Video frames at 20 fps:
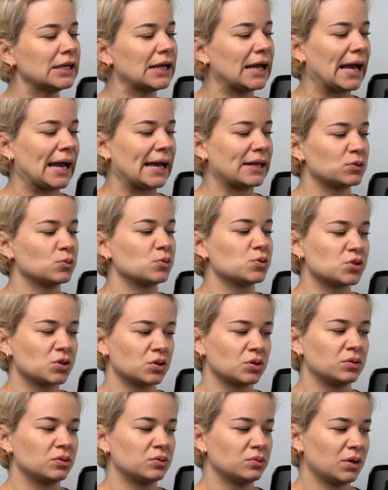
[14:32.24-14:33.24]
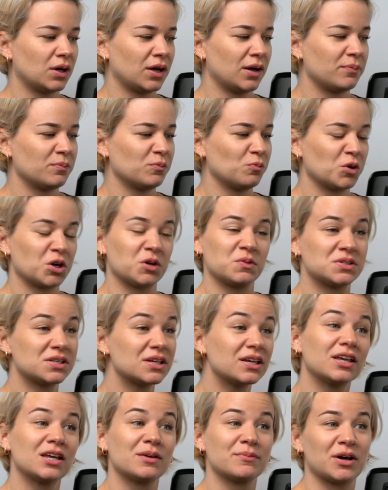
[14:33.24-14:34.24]
and also when I was
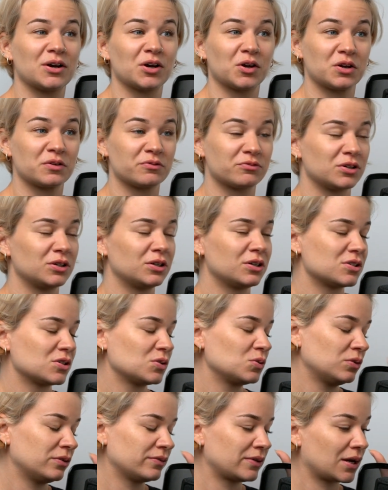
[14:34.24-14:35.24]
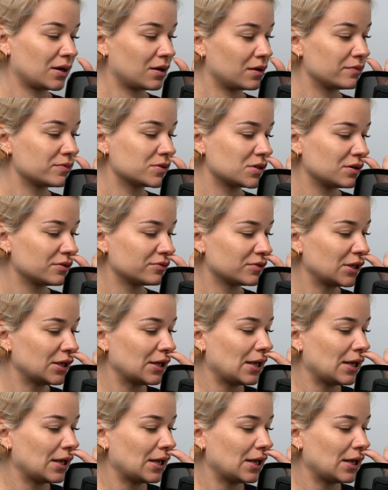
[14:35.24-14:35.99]
thinking about going freelance and all of that kind of stuff.